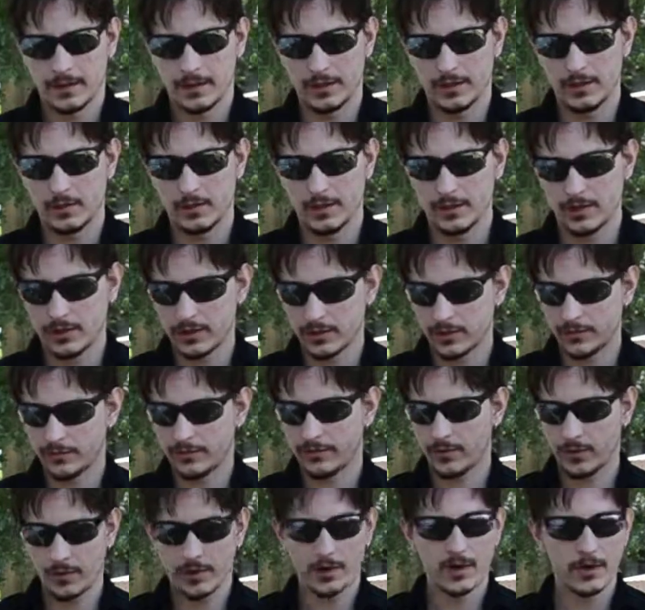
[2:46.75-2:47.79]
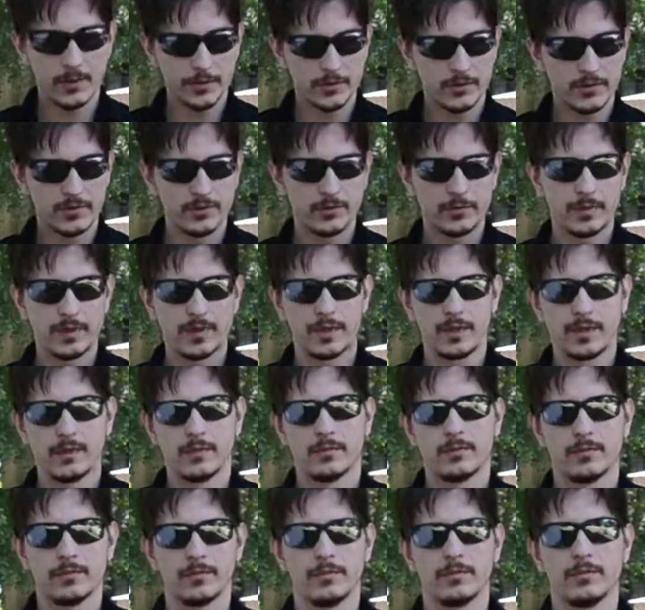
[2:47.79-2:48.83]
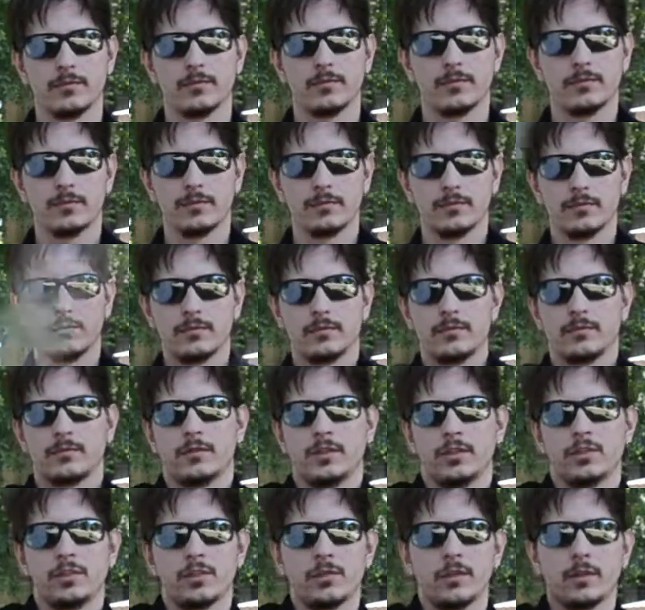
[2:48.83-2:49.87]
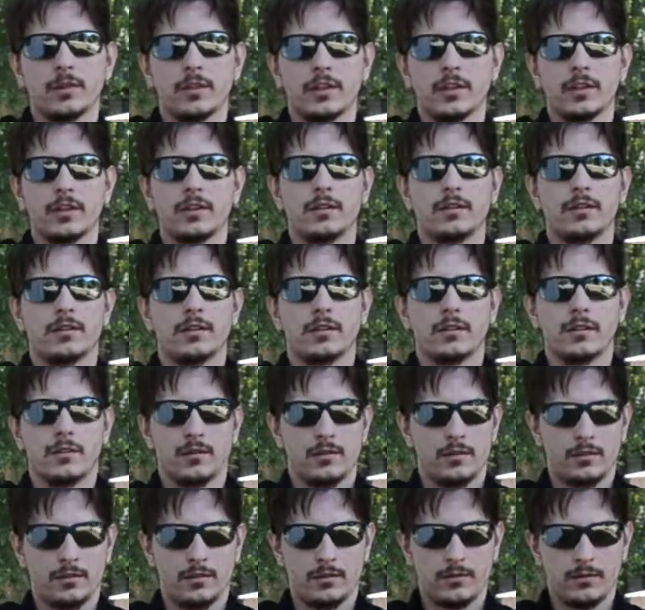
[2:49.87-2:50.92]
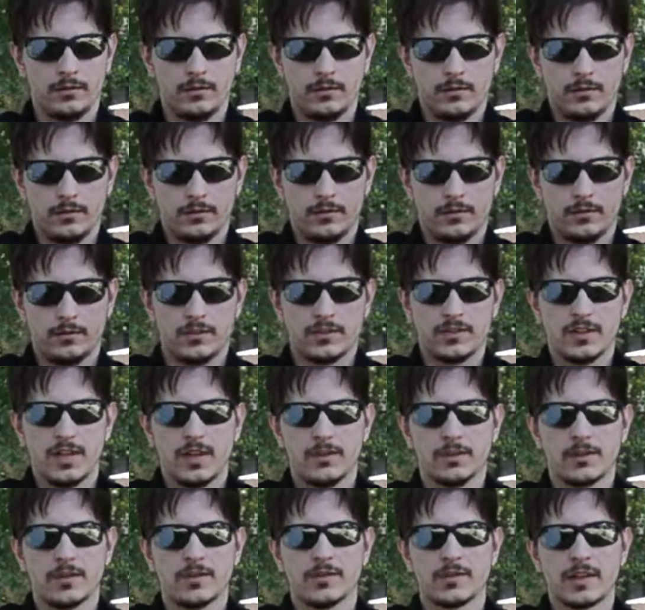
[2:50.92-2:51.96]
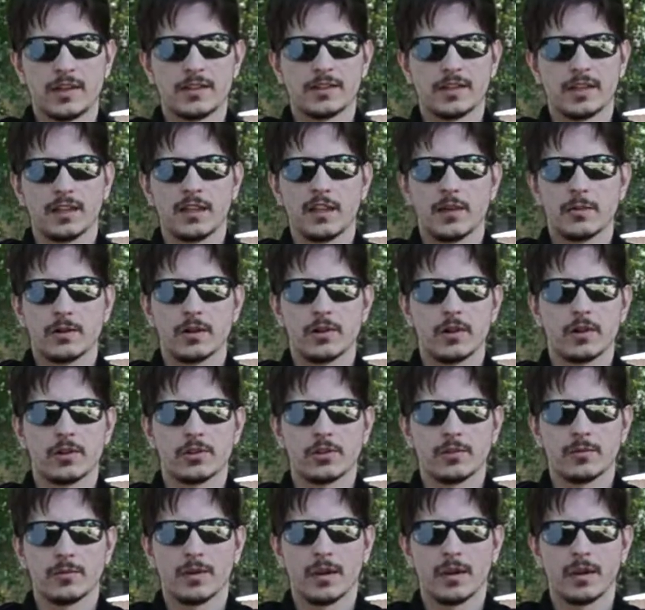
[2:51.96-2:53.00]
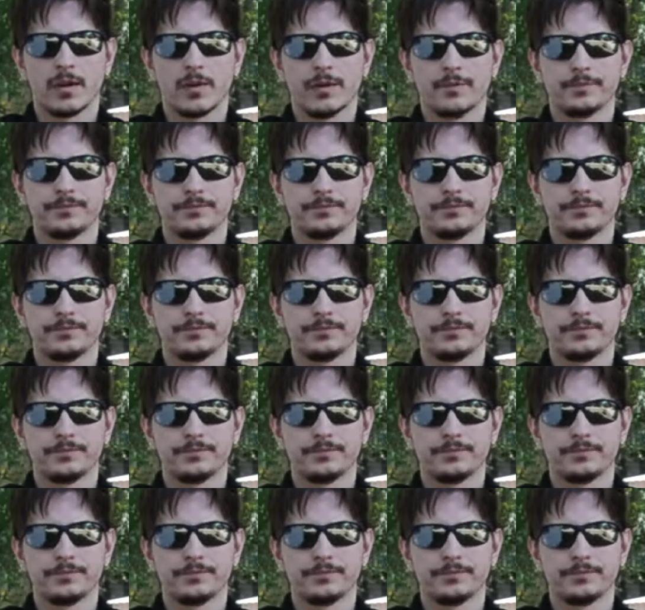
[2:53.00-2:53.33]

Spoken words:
You want your forearms to be controlling sabers as they come across your body.